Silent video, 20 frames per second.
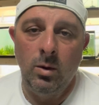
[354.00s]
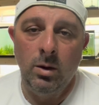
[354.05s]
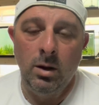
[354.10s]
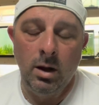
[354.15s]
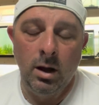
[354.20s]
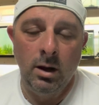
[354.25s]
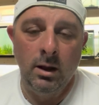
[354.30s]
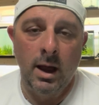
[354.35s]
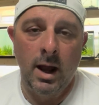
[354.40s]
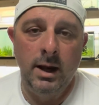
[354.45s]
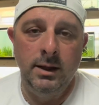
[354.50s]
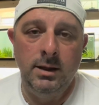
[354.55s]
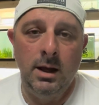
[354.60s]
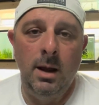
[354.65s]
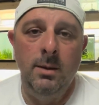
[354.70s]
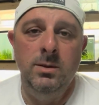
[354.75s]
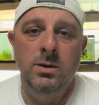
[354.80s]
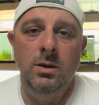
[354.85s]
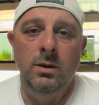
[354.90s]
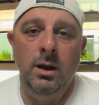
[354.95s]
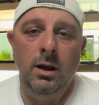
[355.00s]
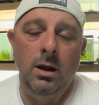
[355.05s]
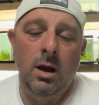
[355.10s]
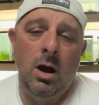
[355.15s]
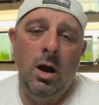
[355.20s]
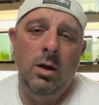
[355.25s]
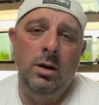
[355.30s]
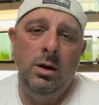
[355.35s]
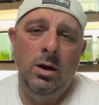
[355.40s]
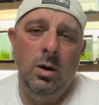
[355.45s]
lot of times you think,
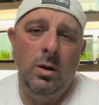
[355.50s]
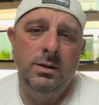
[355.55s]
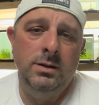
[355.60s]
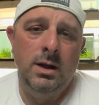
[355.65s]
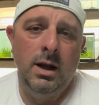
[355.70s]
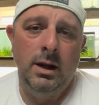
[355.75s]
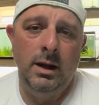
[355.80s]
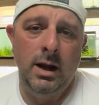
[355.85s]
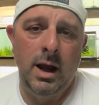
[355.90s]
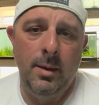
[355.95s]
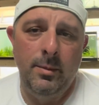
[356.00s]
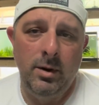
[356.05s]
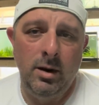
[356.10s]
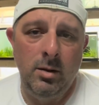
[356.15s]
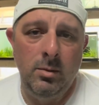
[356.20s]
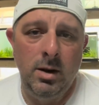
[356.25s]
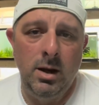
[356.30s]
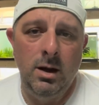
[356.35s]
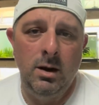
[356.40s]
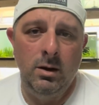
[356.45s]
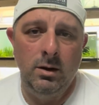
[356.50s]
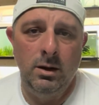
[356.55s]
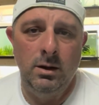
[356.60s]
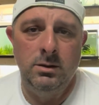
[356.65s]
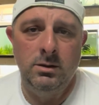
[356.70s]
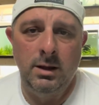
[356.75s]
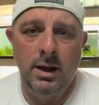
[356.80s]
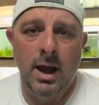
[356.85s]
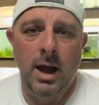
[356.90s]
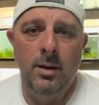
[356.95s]
oh, it's not going to happen to me or
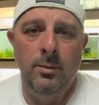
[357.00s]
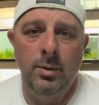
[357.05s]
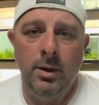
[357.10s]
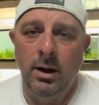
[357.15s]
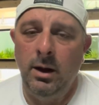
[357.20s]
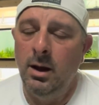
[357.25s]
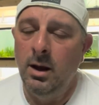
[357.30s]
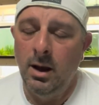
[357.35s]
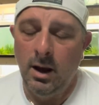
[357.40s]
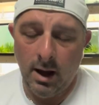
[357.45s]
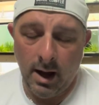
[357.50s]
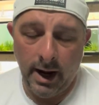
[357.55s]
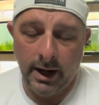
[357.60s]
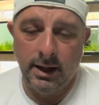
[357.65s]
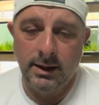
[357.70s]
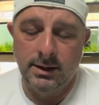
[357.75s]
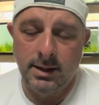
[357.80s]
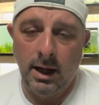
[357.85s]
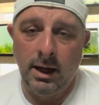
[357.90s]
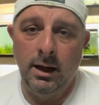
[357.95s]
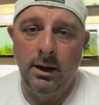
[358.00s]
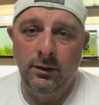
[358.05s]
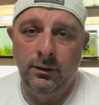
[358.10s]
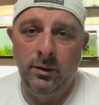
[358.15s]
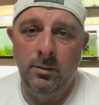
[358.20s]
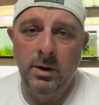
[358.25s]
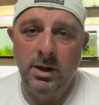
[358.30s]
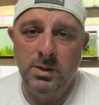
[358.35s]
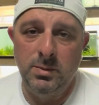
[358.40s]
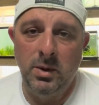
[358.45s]
this or that. But I can tell you
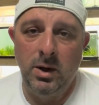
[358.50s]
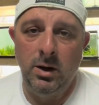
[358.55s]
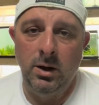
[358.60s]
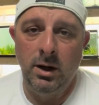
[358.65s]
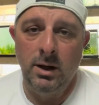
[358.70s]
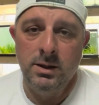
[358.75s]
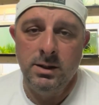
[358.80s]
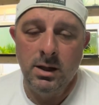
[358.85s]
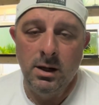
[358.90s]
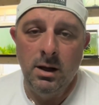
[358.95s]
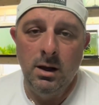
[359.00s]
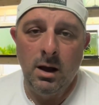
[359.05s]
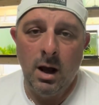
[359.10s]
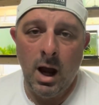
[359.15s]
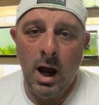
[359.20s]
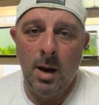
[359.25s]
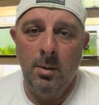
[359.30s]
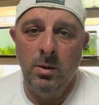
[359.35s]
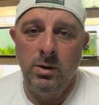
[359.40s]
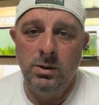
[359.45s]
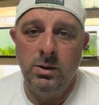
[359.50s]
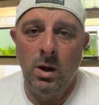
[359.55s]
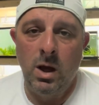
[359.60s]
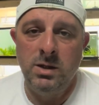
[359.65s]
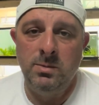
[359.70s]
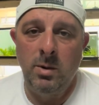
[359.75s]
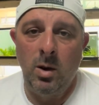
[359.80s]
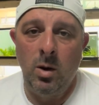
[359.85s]
from experience, I almost lost my